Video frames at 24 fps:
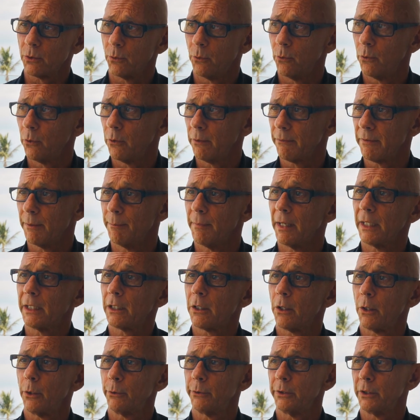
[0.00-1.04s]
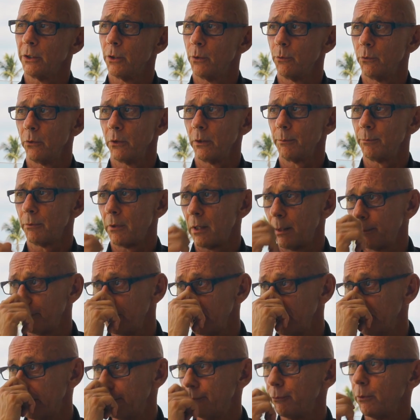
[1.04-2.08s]
or if the mitochondria don't work
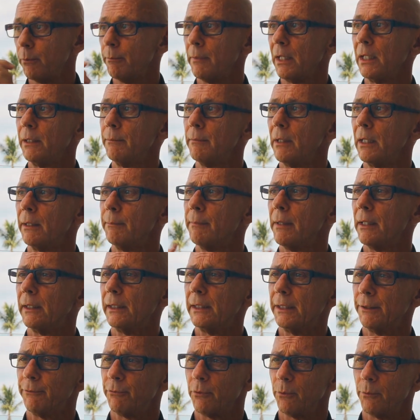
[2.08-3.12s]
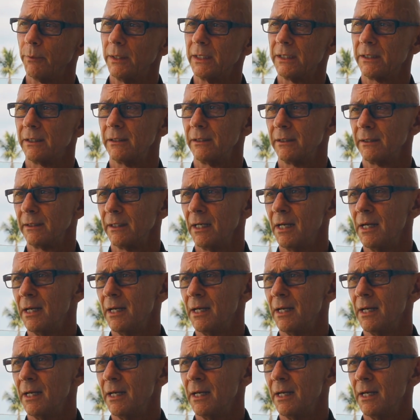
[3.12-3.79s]
properly, for many, many, many different reasons,